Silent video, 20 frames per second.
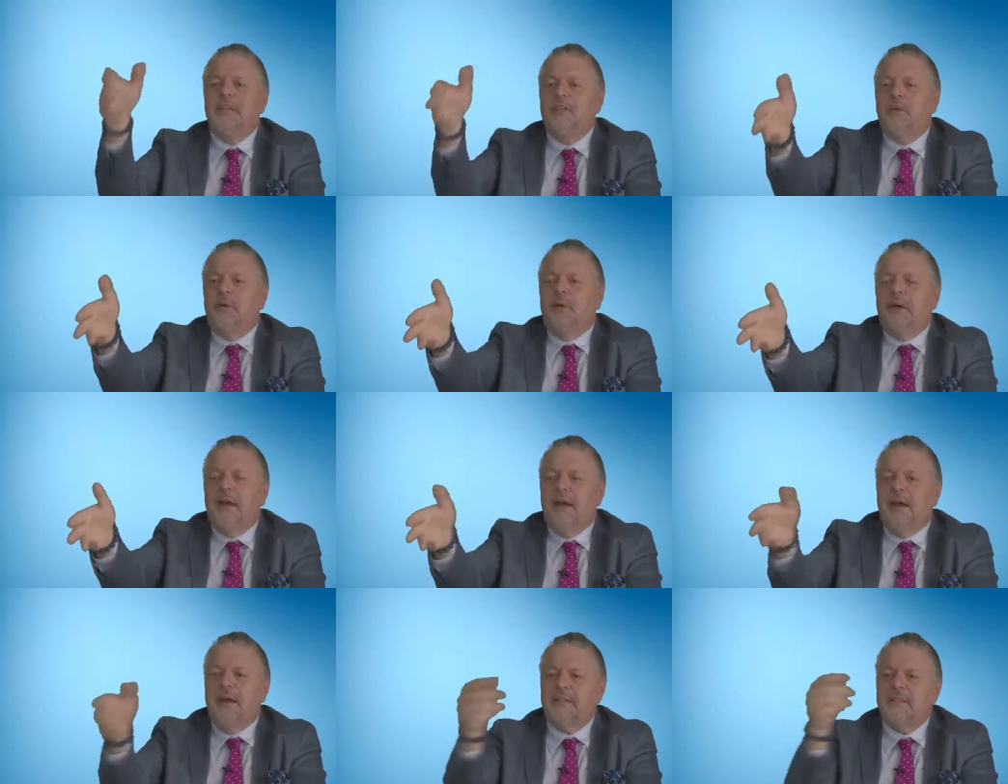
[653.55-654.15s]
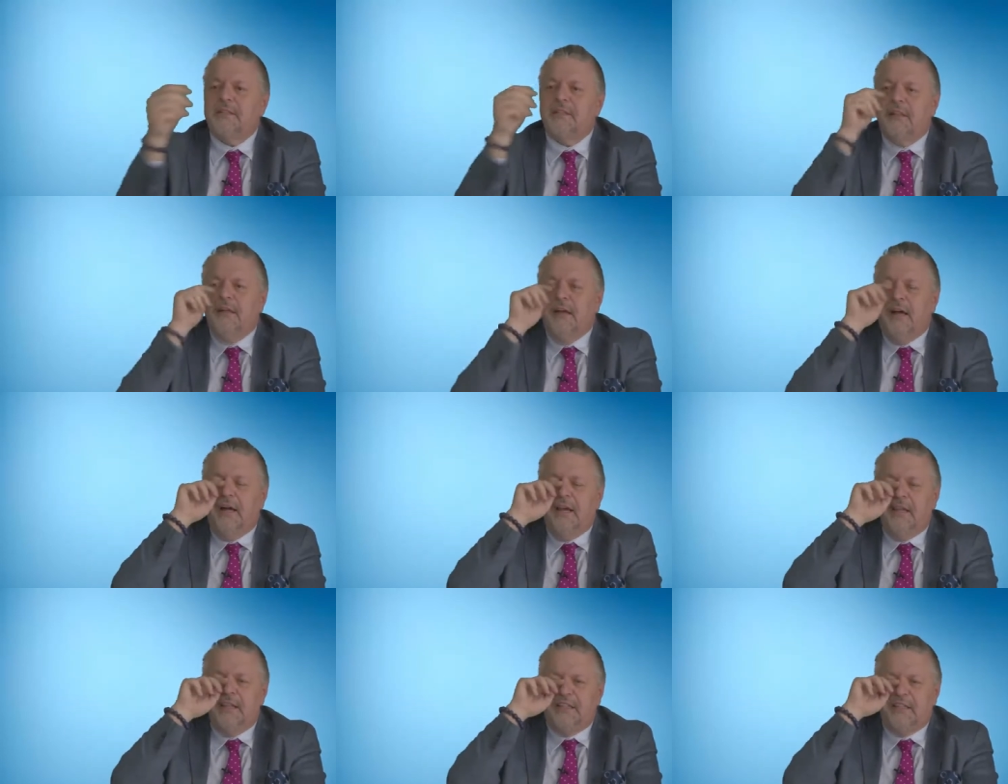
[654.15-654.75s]
So I asked the
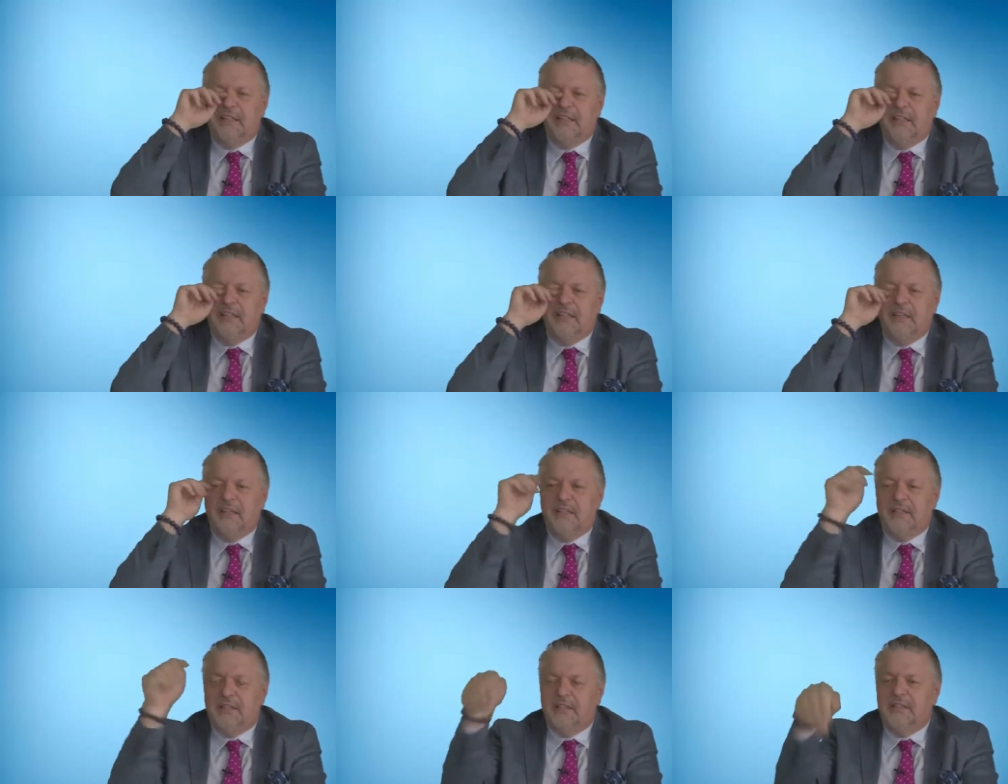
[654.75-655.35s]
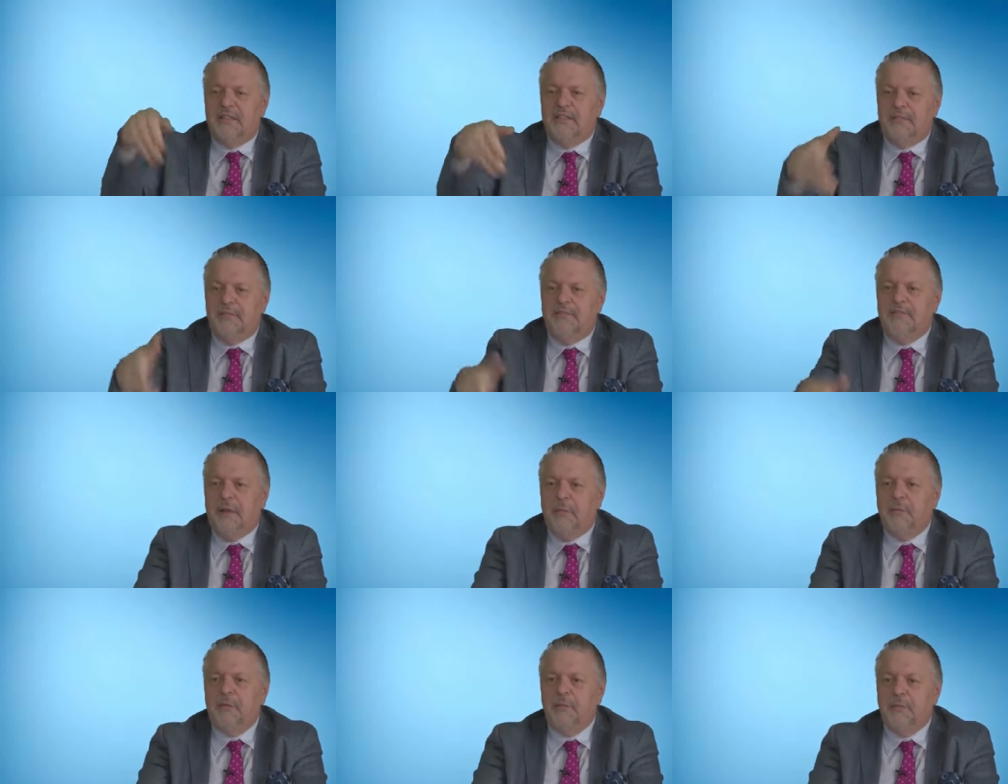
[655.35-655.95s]
guy, I said, Is this a
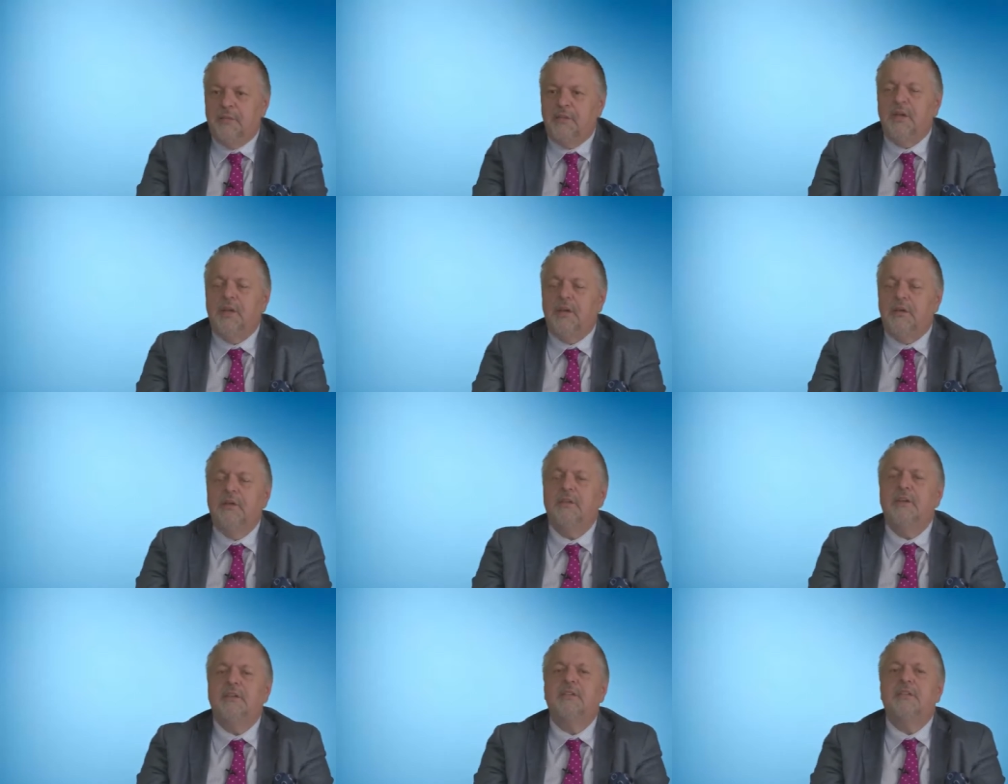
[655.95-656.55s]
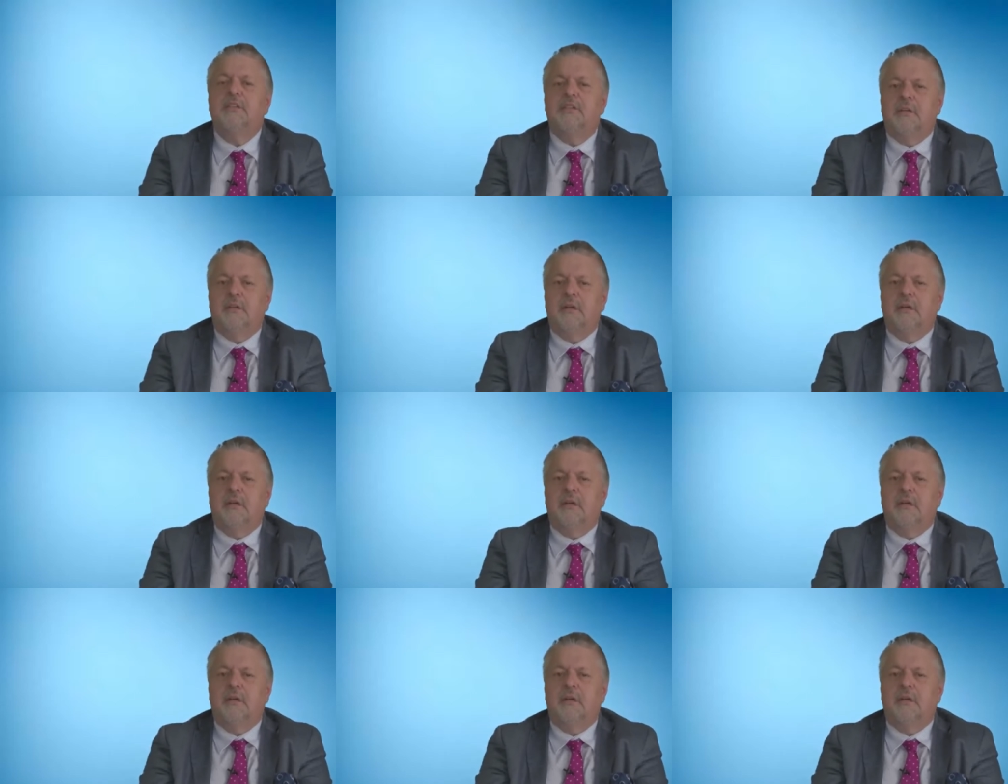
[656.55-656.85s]
family business? Yeah, yes, yes.